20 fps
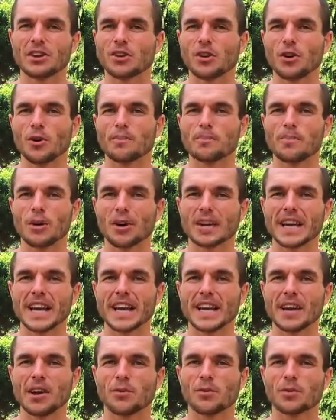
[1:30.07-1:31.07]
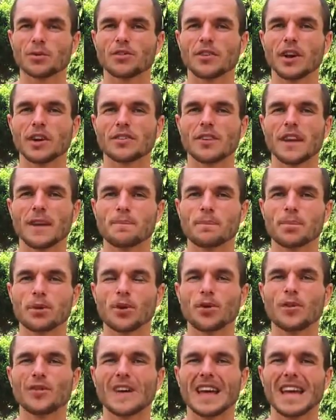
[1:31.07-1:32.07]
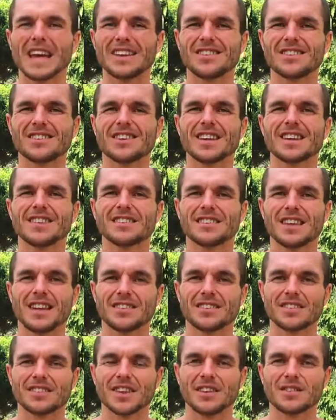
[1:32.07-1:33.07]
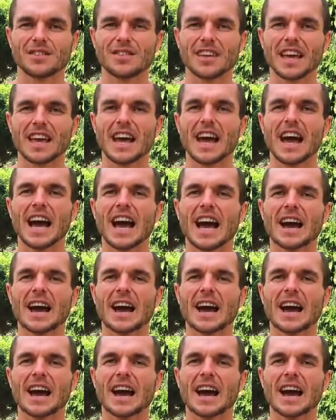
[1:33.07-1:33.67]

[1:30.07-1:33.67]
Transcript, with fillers: your body will start to improve insulin sensitivity.